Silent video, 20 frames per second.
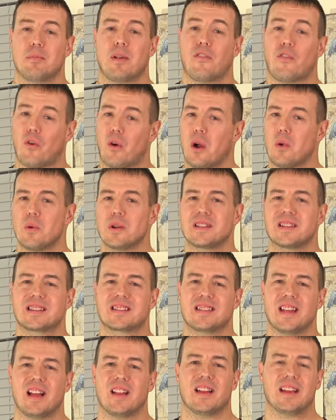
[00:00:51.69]
Before I went to
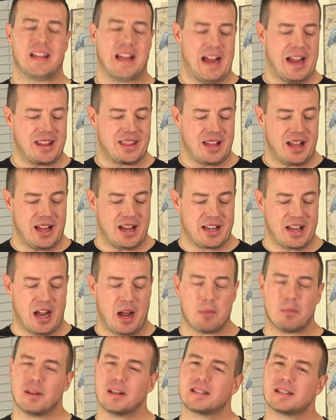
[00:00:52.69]
sell it, I thought,
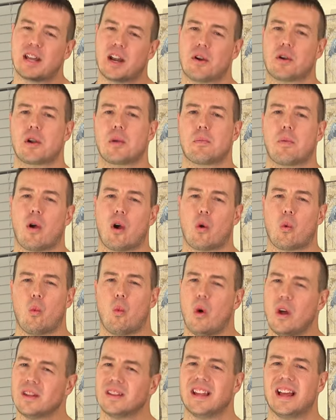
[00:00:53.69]
I'm gonna tear it apart
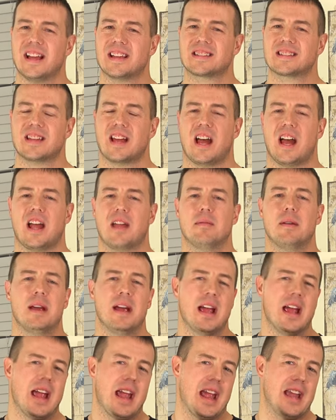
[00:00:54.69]
one last time
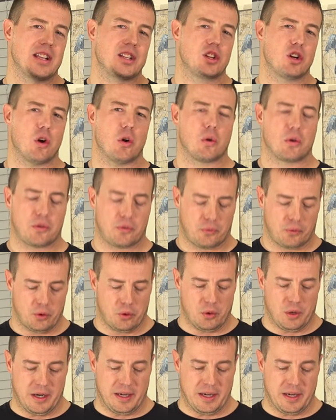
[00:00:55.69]
and go through